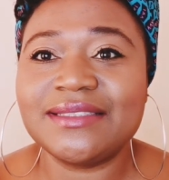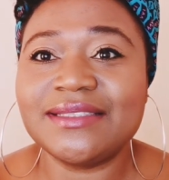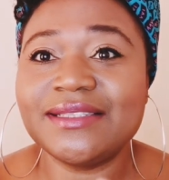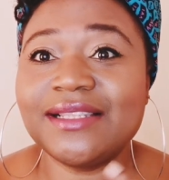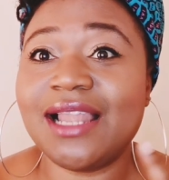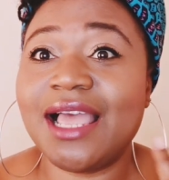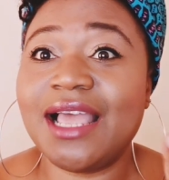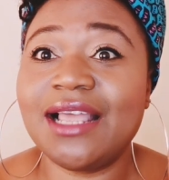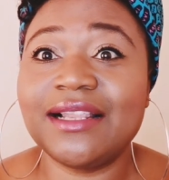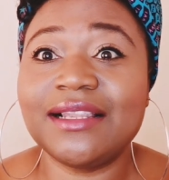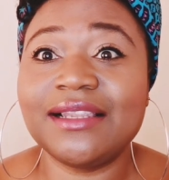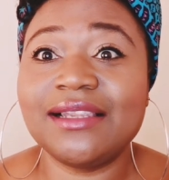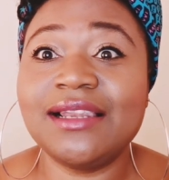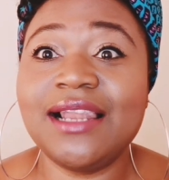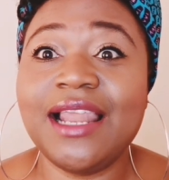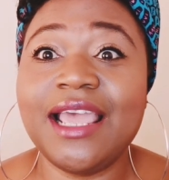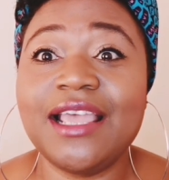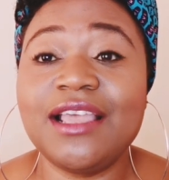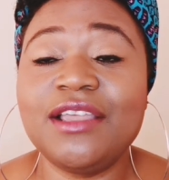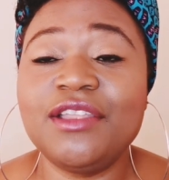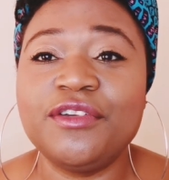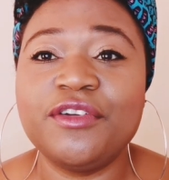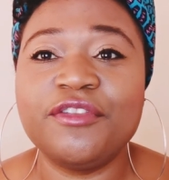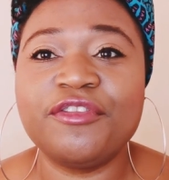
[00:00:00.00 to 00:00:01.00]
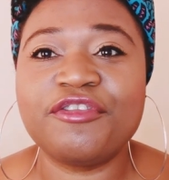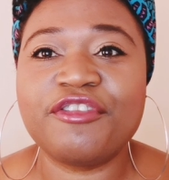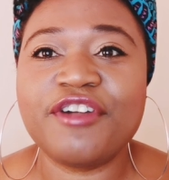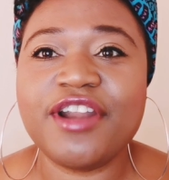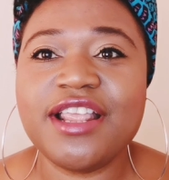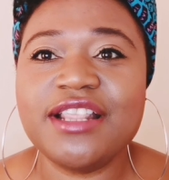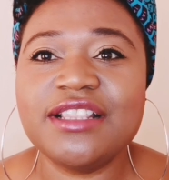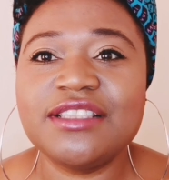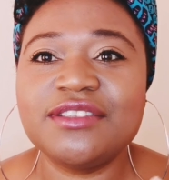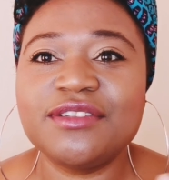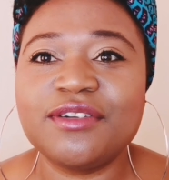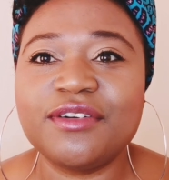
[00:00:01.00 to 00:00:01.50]
like let your
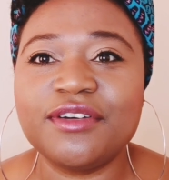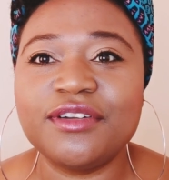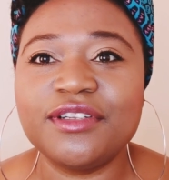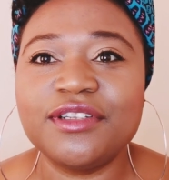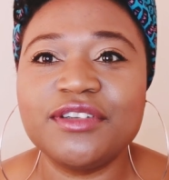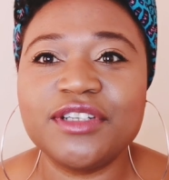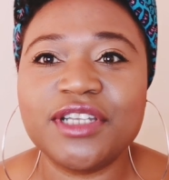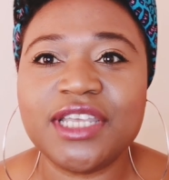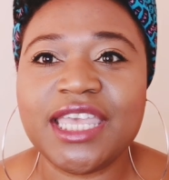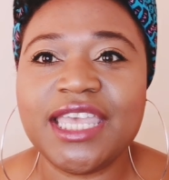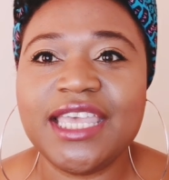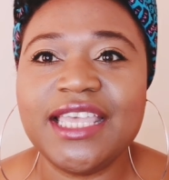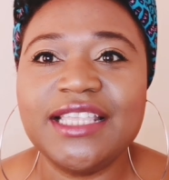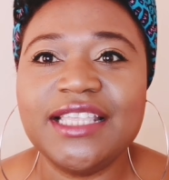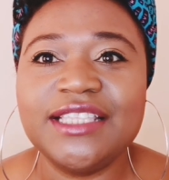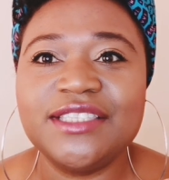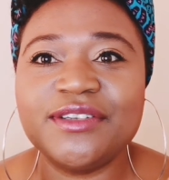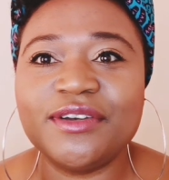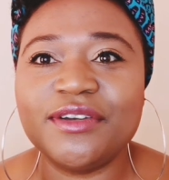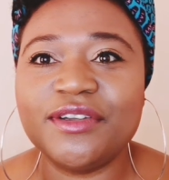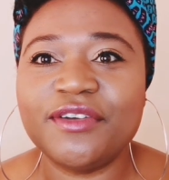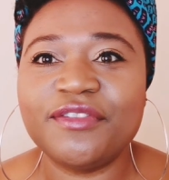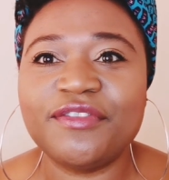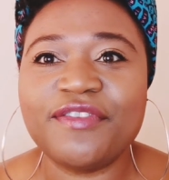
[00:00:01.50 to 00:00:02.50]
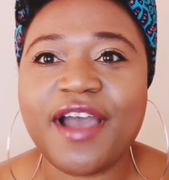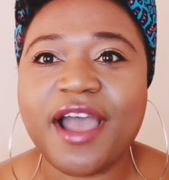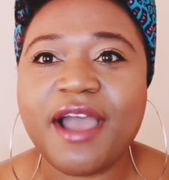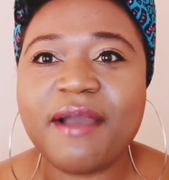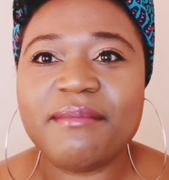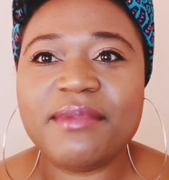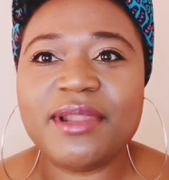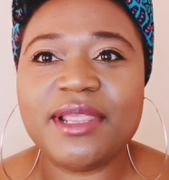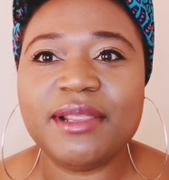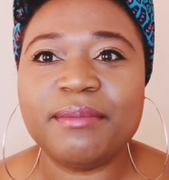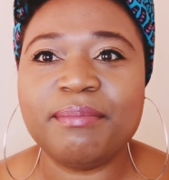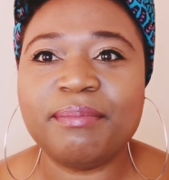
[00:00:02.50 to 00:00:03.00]
friends or your kids or your
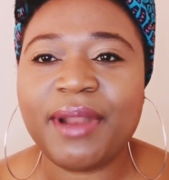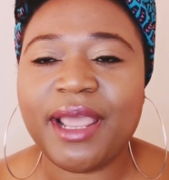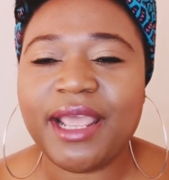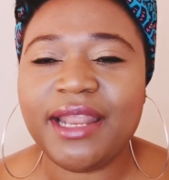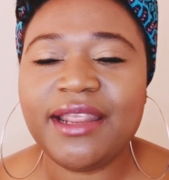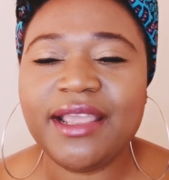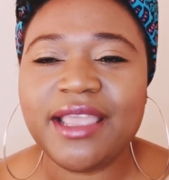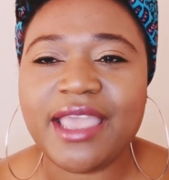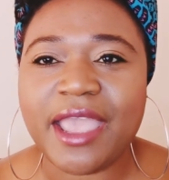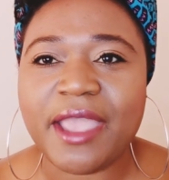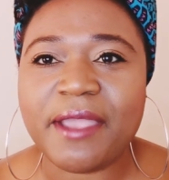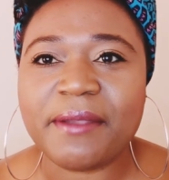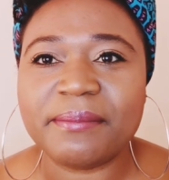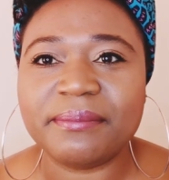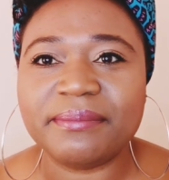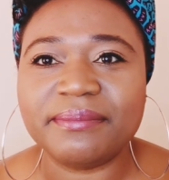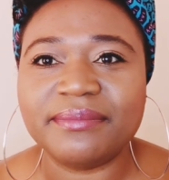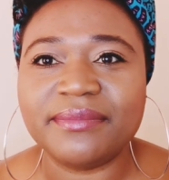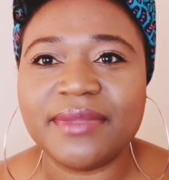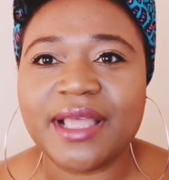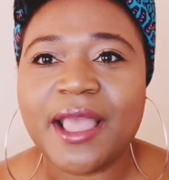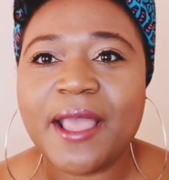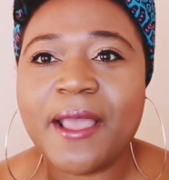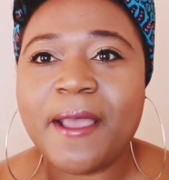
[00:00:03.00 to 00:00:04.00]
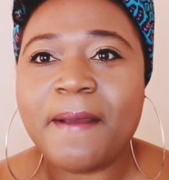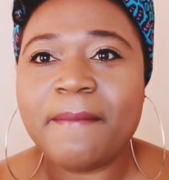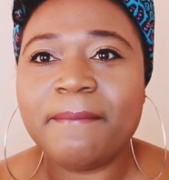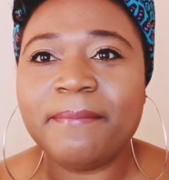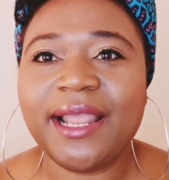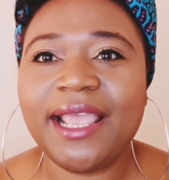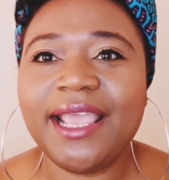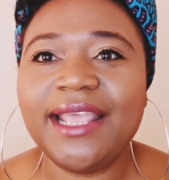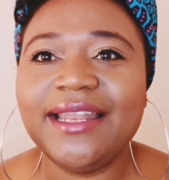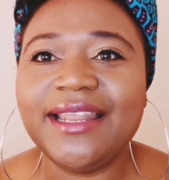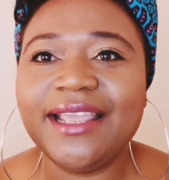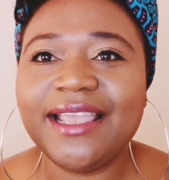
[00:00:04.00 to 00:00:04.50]
family play the
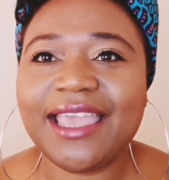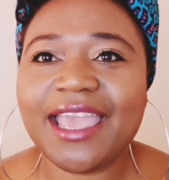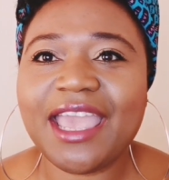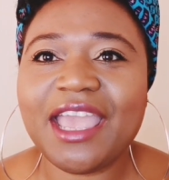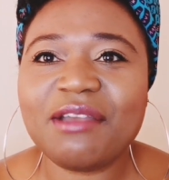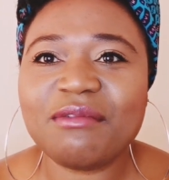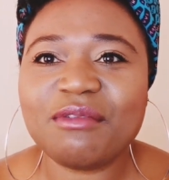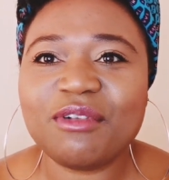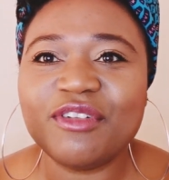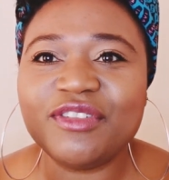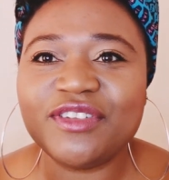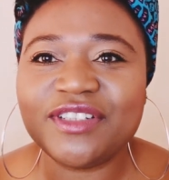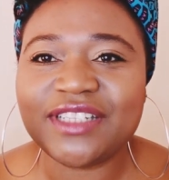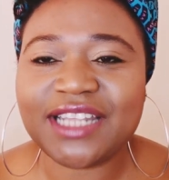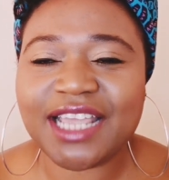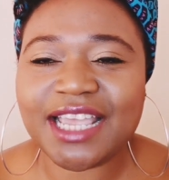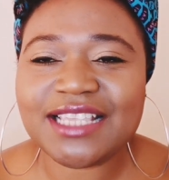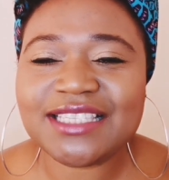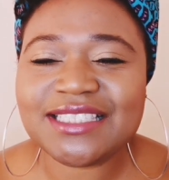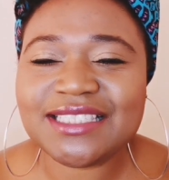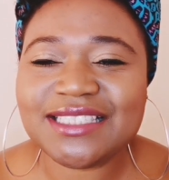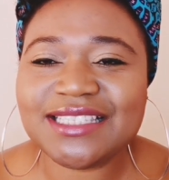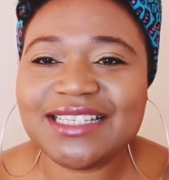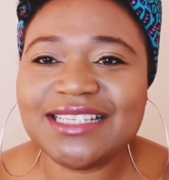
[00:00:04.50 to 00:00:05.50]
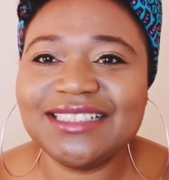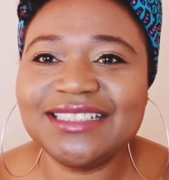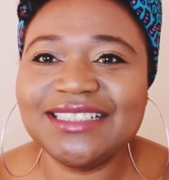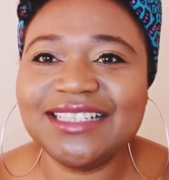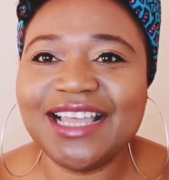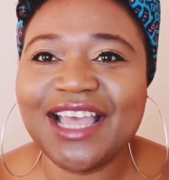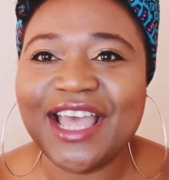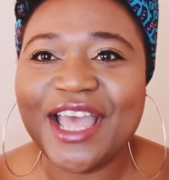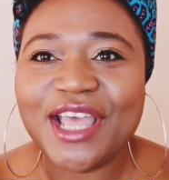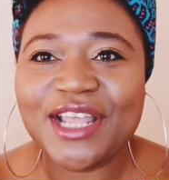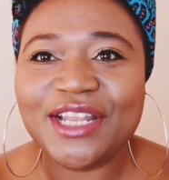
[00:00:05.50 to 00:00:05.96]
game of testing